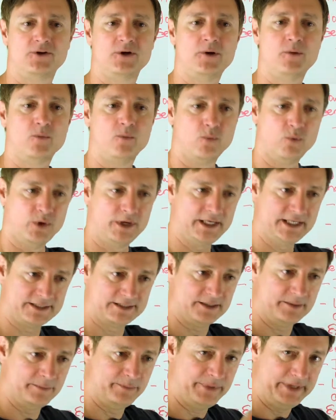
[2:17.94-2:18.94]
from what
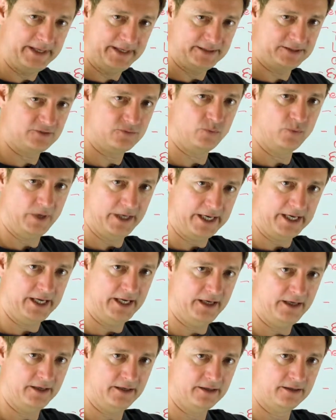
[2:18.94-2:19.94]
is the best
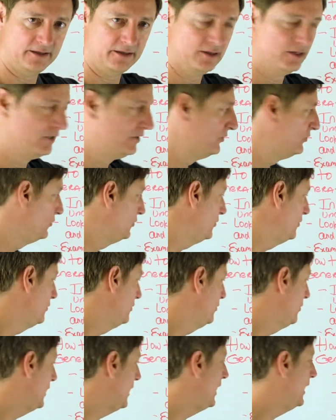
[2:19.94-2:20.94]
way
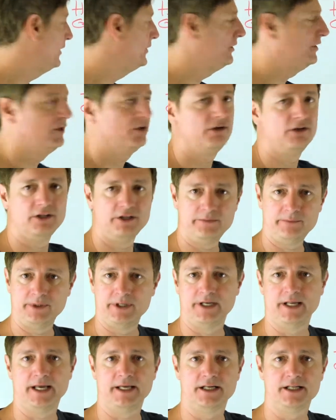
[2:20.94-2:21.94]
to how do you
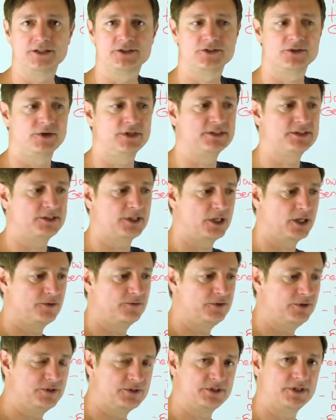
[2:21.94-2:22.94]
eliminate it. So instead
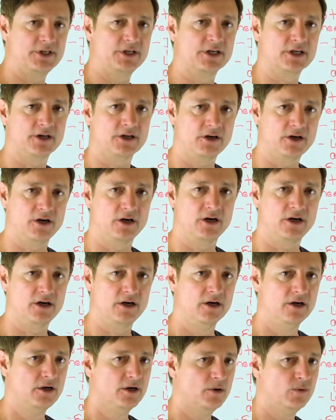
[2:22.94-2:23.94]
of using a
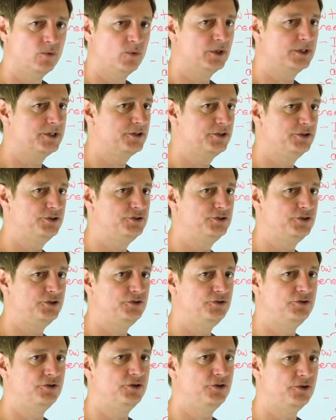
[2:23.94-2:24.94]
car, what could
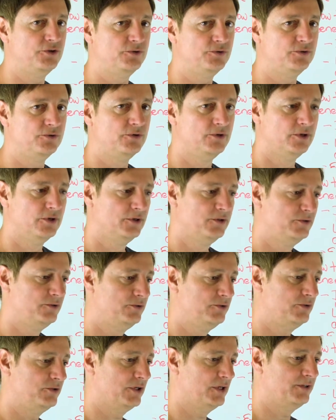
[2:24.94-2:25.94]
you do
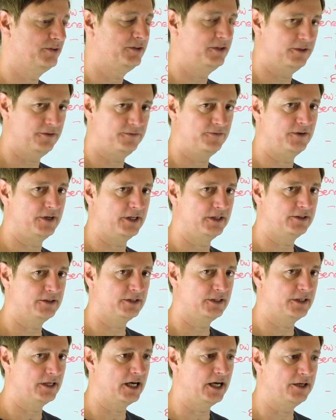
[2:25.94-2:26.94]
to
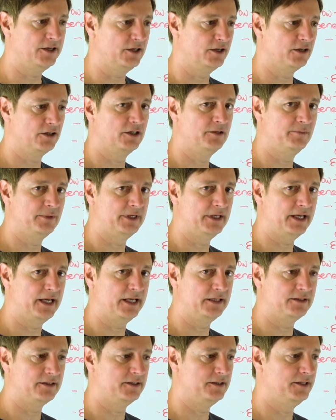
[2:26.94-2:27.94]
different? And how do you
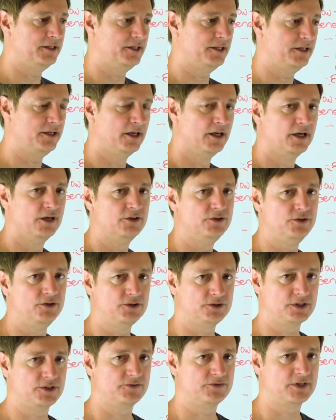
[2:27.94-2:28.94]
eliminate the
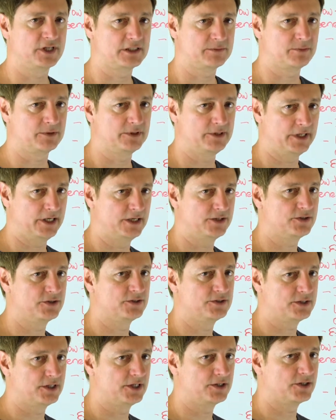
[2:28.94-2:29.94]
use of
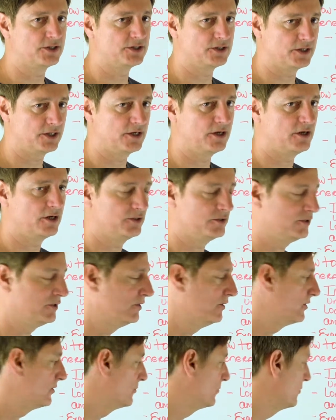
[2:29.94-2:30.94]
transportation such as a car to
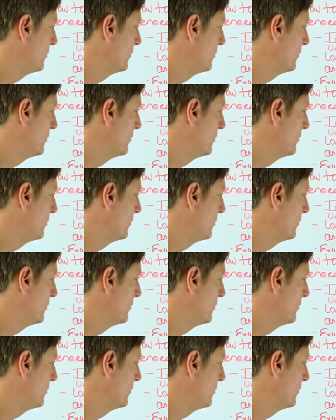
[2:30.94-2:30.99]
go to